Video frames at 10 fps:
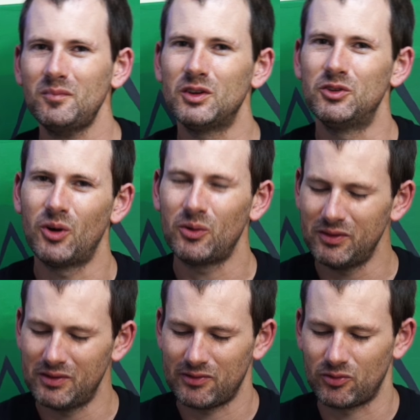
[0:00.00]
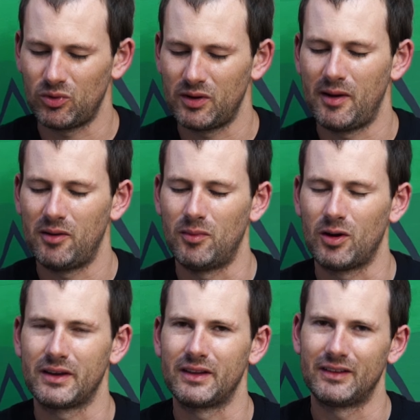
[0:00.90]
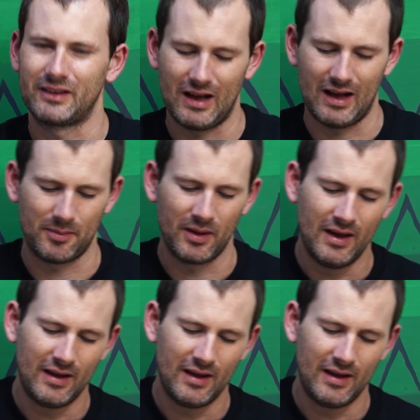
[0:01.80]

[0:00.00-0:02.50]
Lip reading: You don't even have to worry about marking the top.